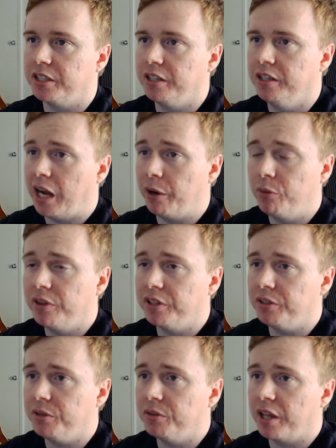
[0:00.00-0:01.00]
and I really
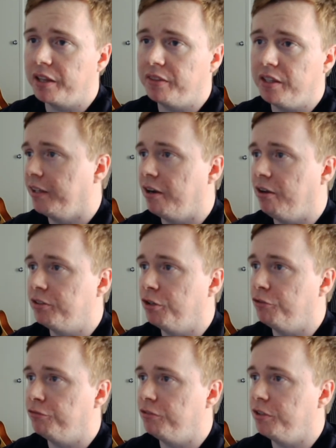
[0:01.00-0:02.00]
do like the
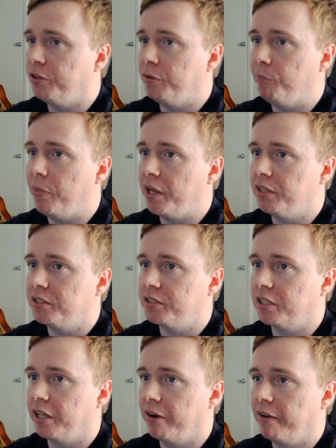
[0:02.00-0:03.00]
alto flute and bass
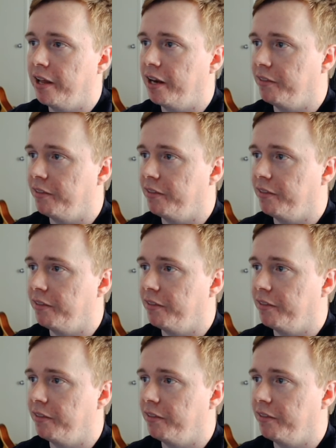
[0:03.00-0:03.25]
clarinet.